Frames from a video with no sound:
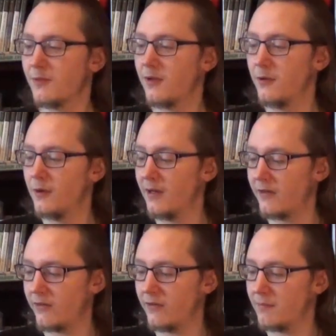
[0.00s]
the U
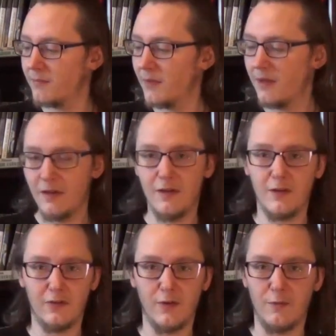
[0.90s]
S,
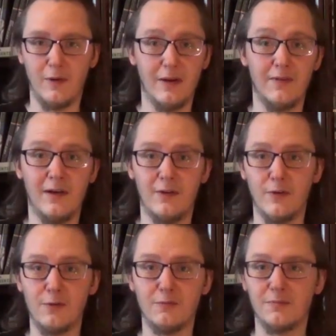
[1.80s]
so whenever I
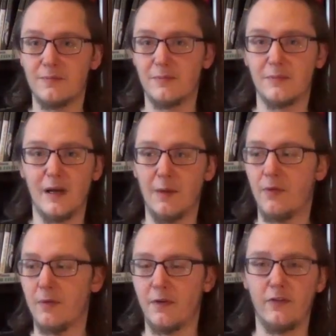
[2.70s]
do,
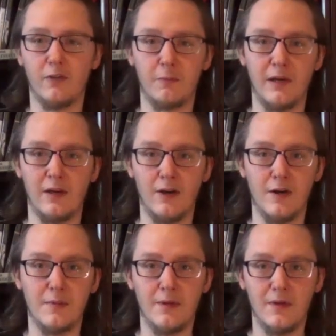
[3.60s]
pretty much just pick it
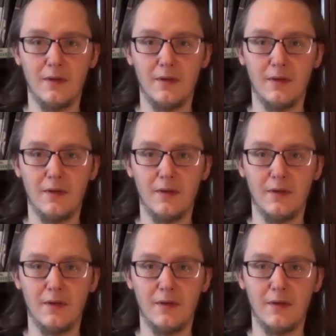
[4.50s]
up.